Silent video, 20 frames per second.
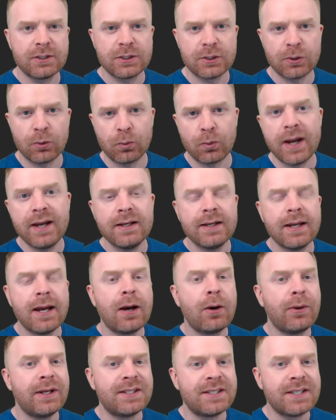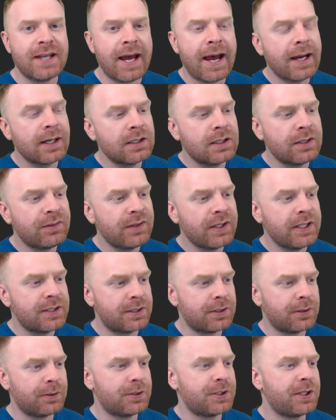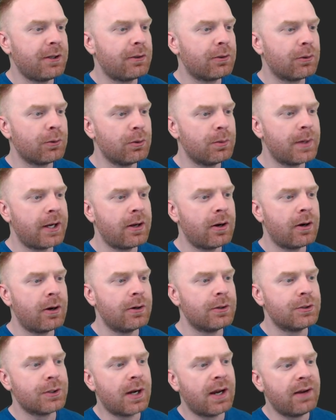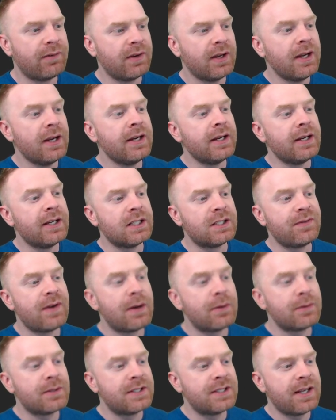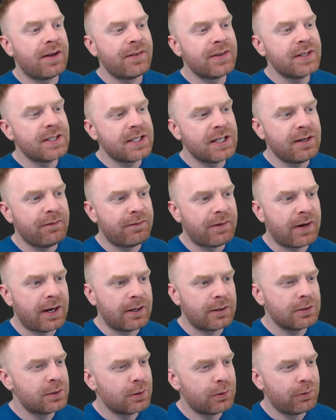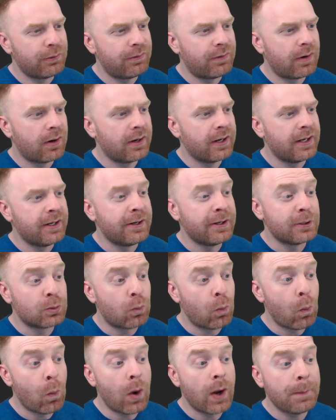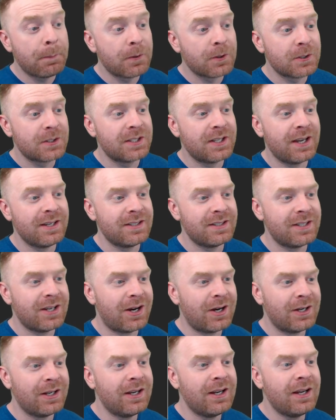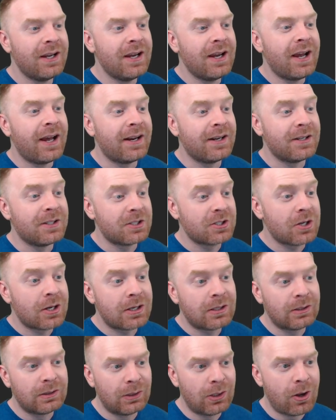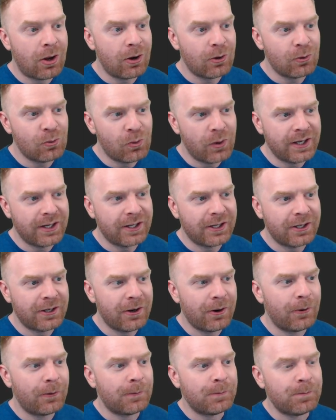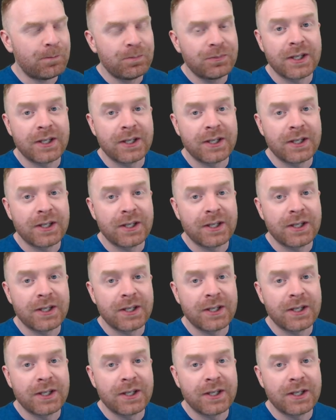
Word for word: So right now it's actively searching through my hard drive. It's found 17 files so far. It is 1% done and it's got a long way to go.